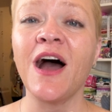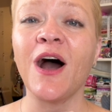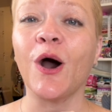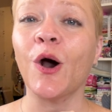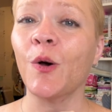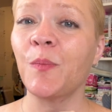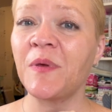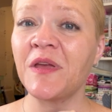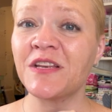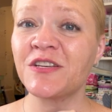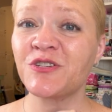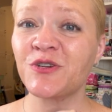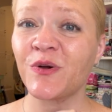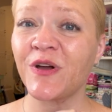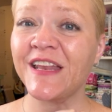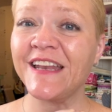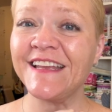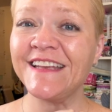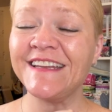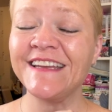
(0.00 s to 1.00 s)
I hope you
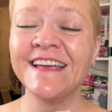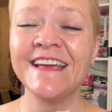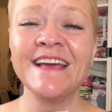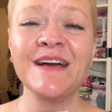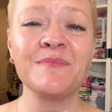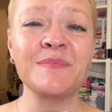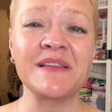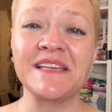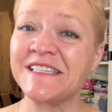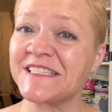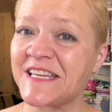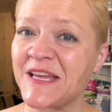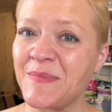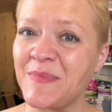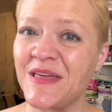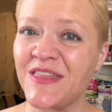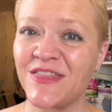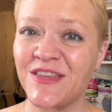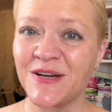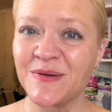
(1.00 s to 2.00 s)
enjoyed it. Please give
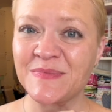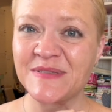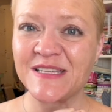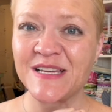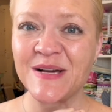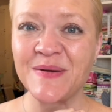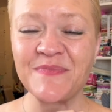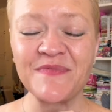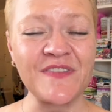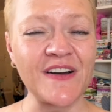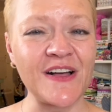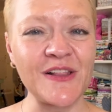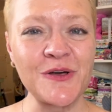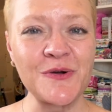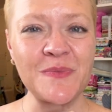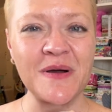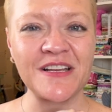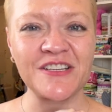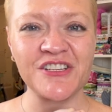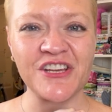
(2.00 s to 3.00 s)
me a thumbs up, follow
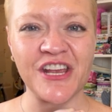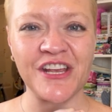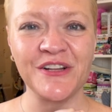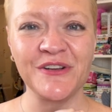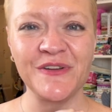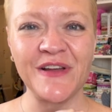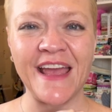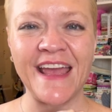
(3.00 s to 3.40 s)
my channel,